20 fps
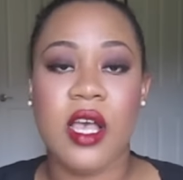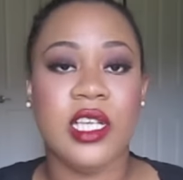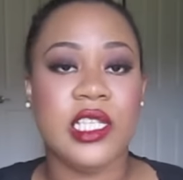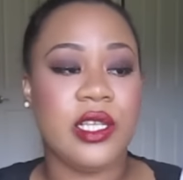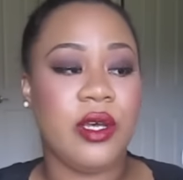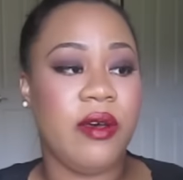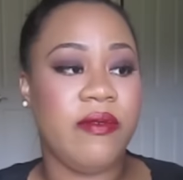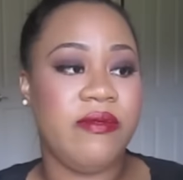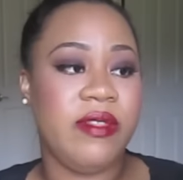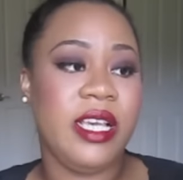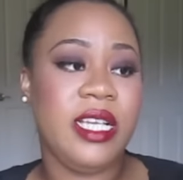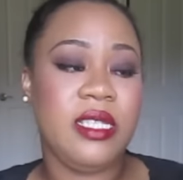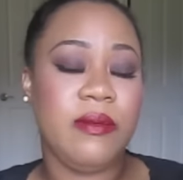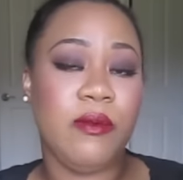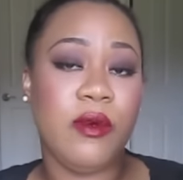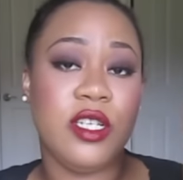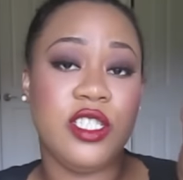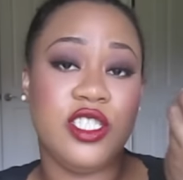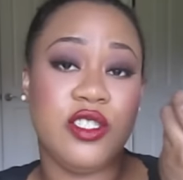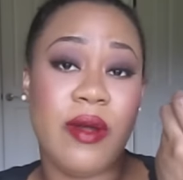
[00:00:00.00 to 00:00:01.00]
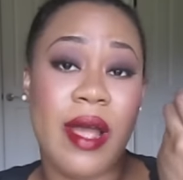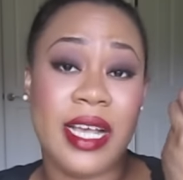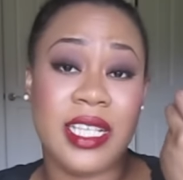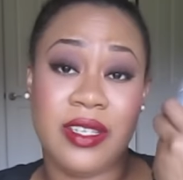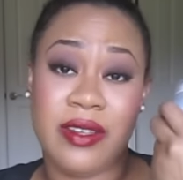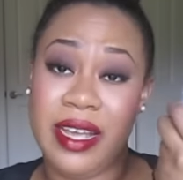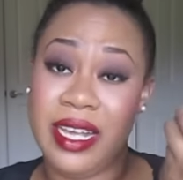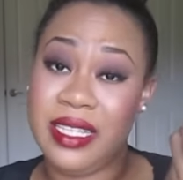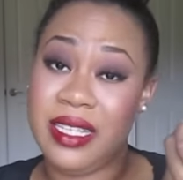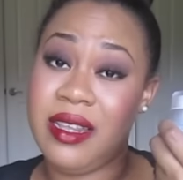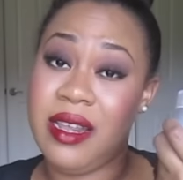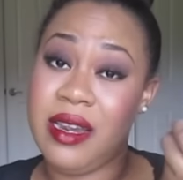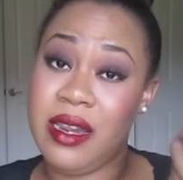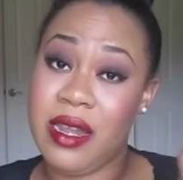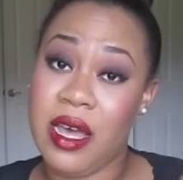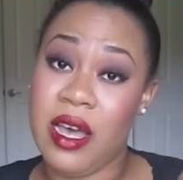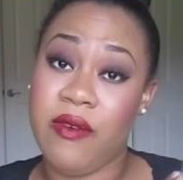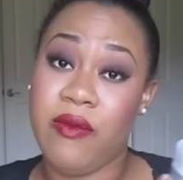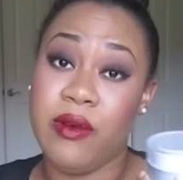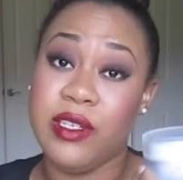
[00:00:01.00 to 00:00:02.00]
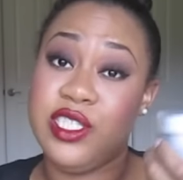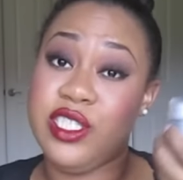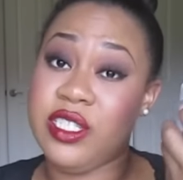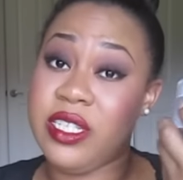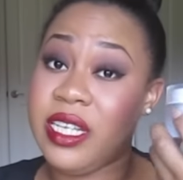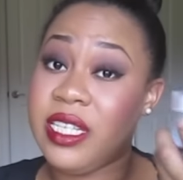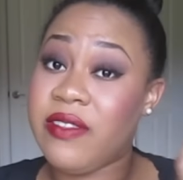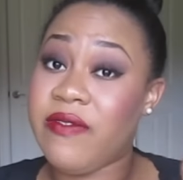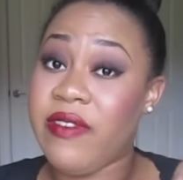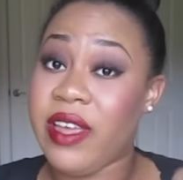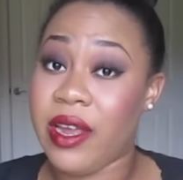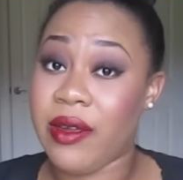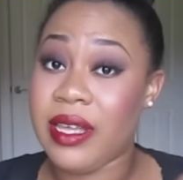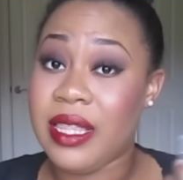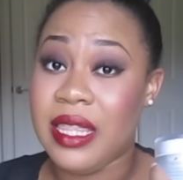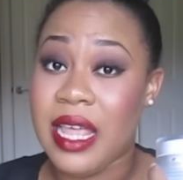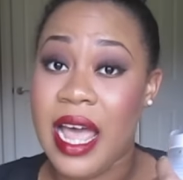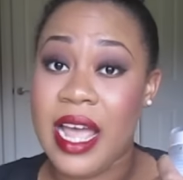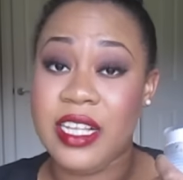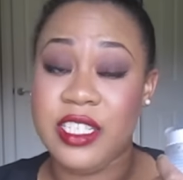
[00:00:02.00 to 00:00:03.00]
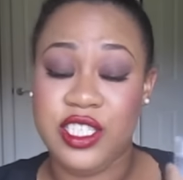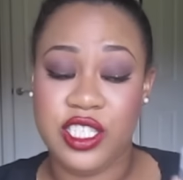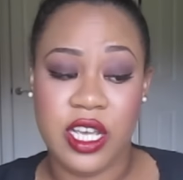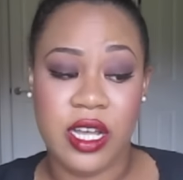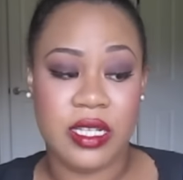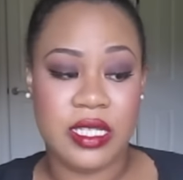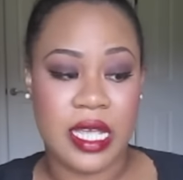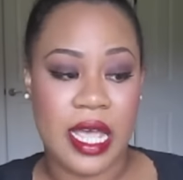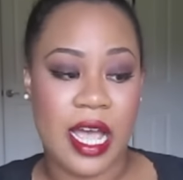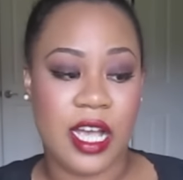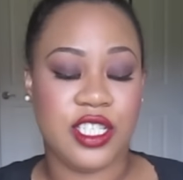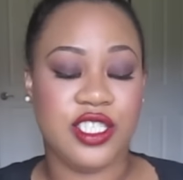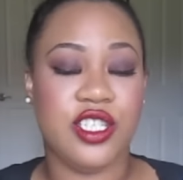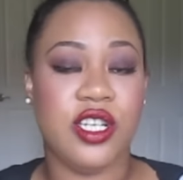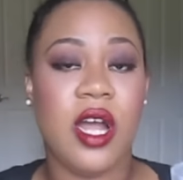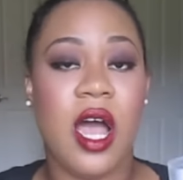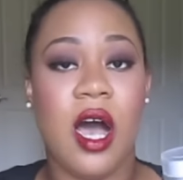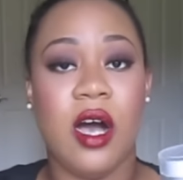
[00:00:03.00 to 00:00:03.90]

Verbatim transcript: So if this moisturizer isn't enough, which it is very light gel texture,